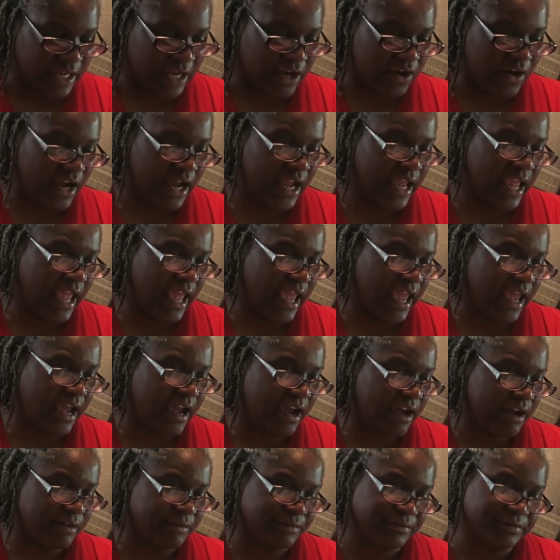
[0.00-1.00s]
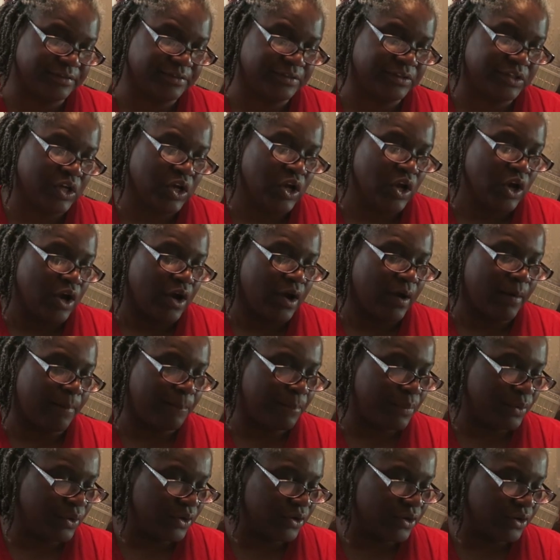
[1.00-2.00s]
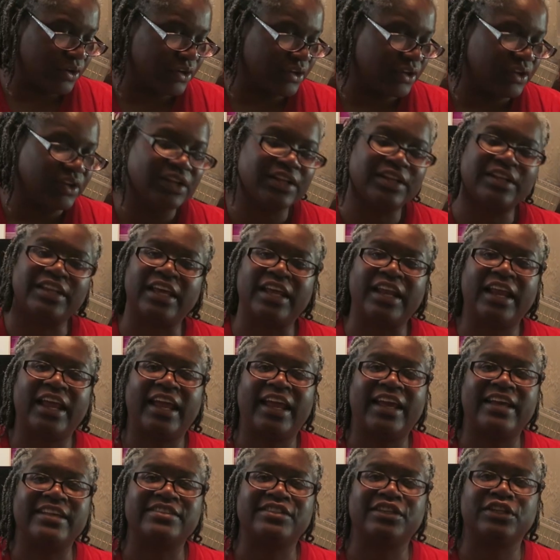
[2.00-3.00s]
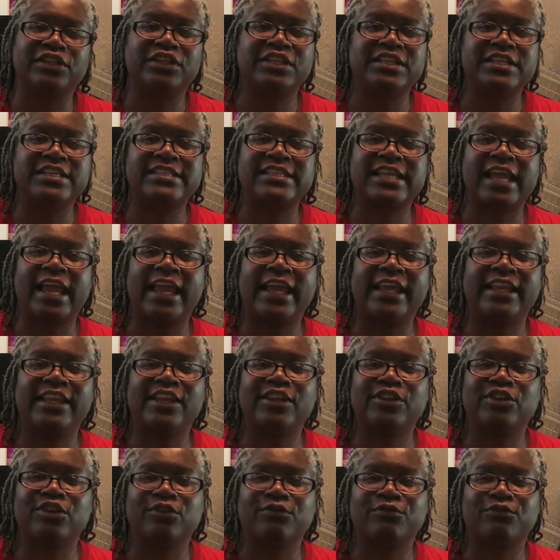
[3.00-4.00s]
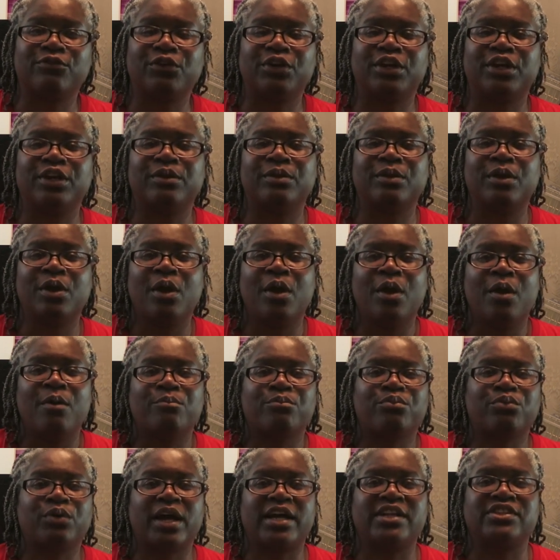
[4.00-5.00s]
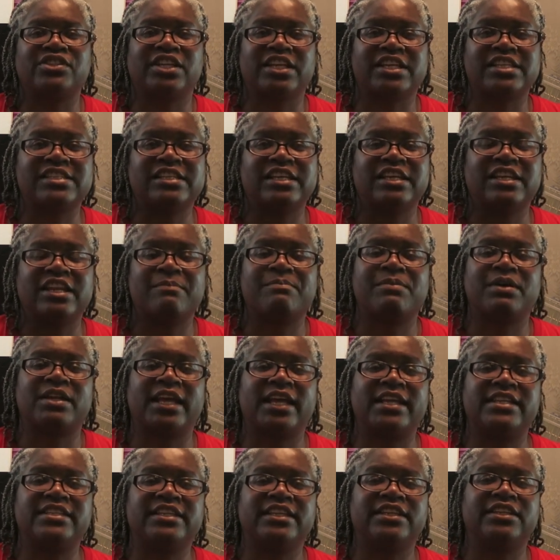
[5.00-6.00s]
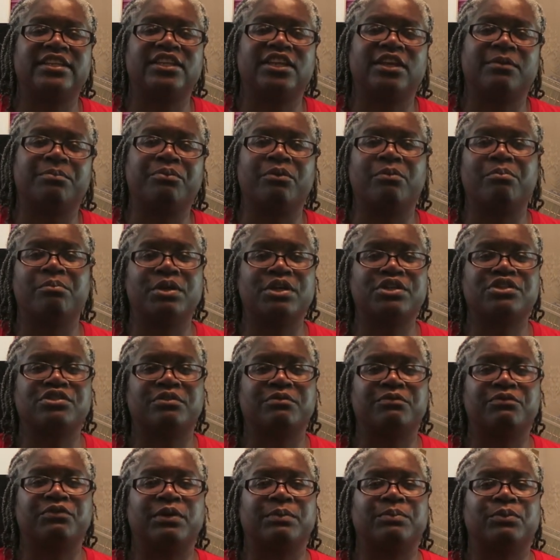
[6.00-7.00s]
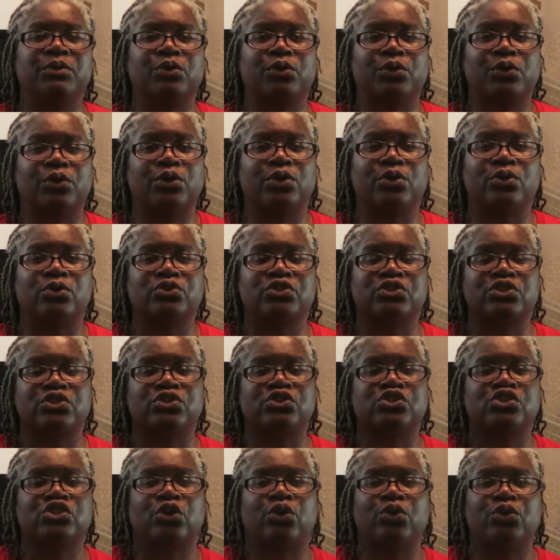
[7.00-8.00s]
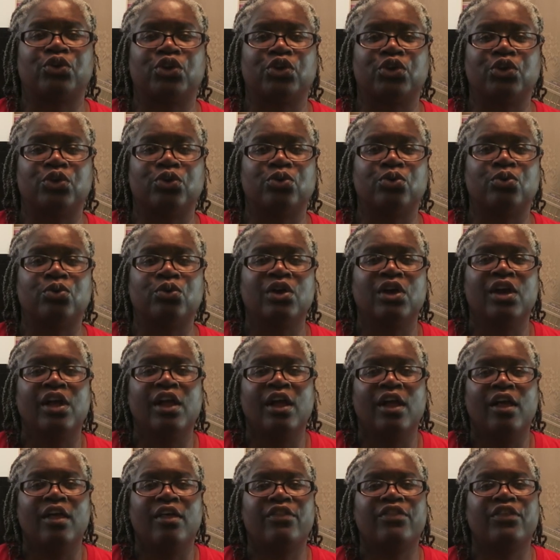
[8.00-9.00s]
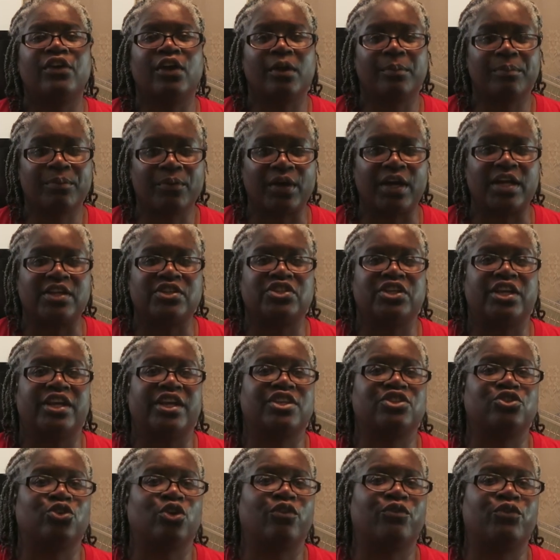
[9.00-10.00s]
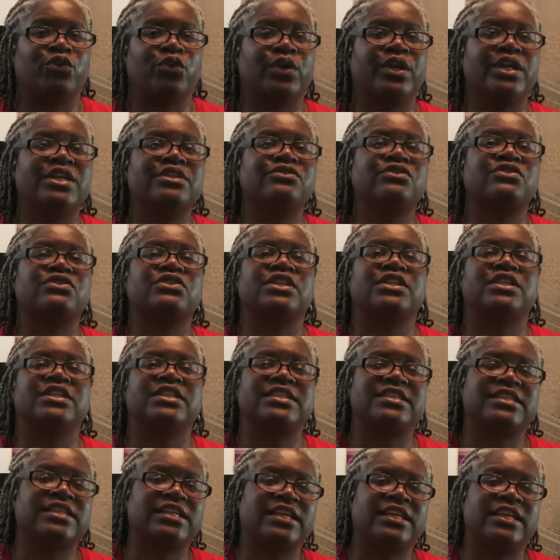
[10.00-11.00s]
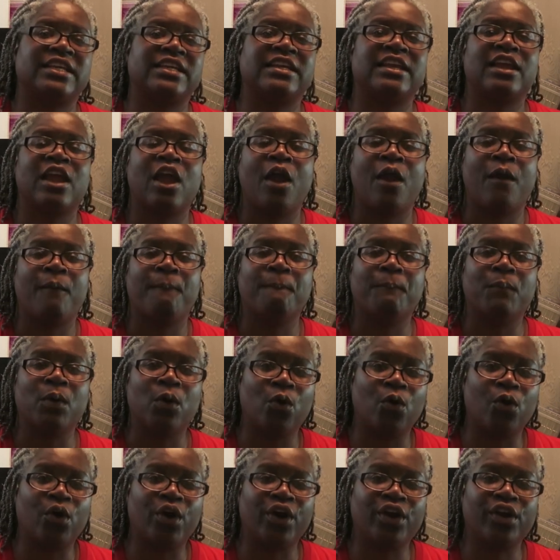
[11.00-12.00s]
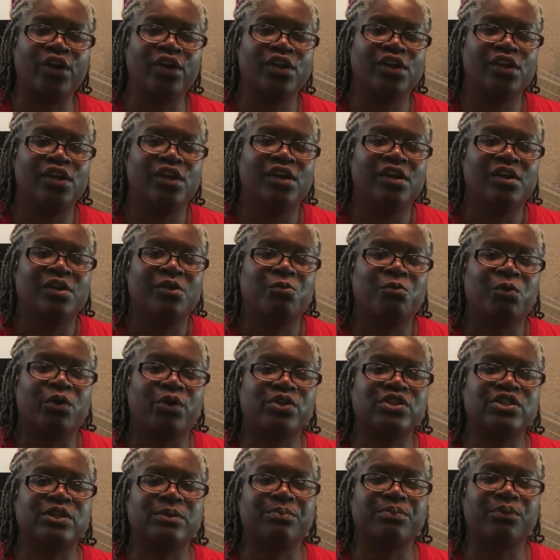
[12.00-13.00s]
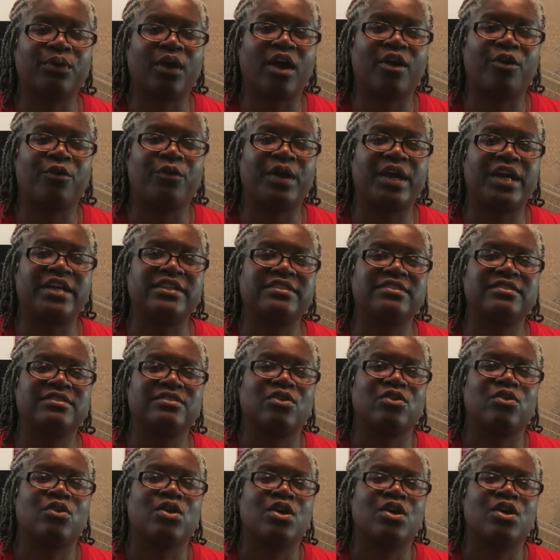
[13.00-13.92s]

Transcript: Now I have a book that has at least 80 different projects in it, but I didn't get permission from the girls to show you their project. So if you're interested in seeing more works in progress